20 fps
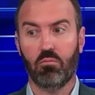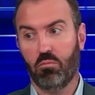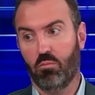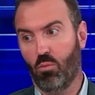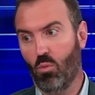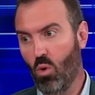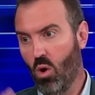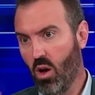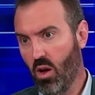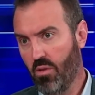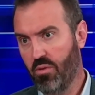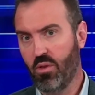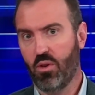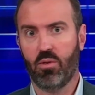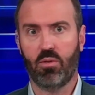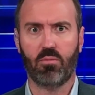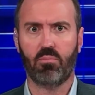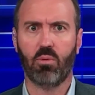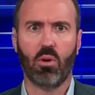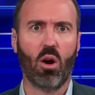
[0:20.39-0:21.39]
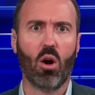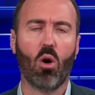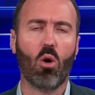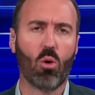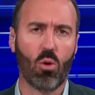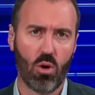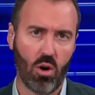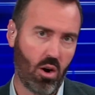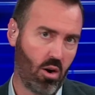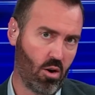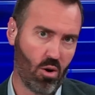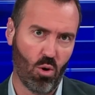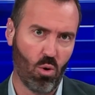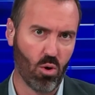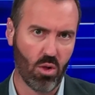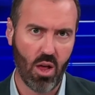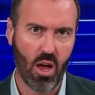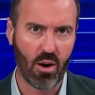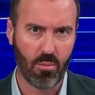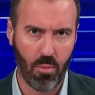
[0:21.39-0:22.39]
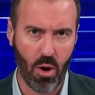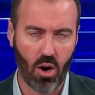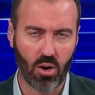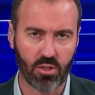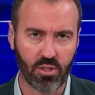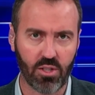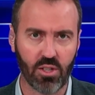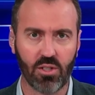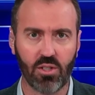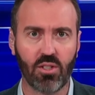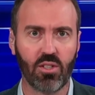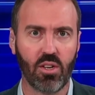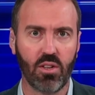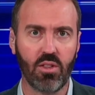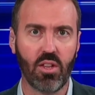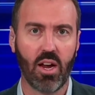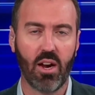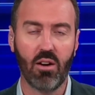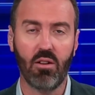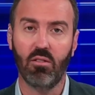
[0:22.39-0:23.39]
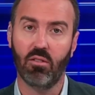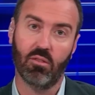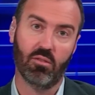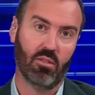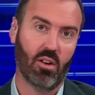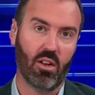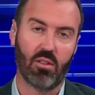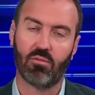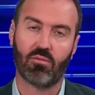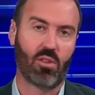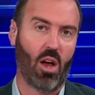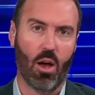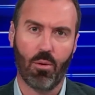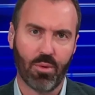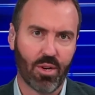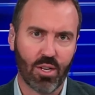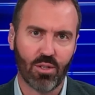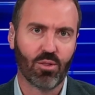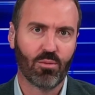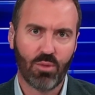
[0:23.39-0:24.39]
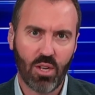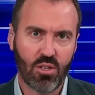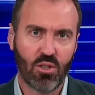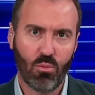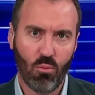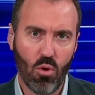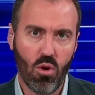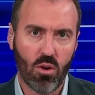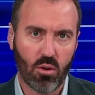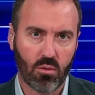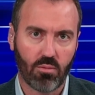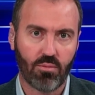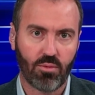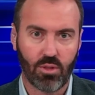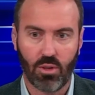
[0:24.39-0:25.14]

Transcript: One, there are a whole, are a whole lot of Marxists in there, and communism doesn't work.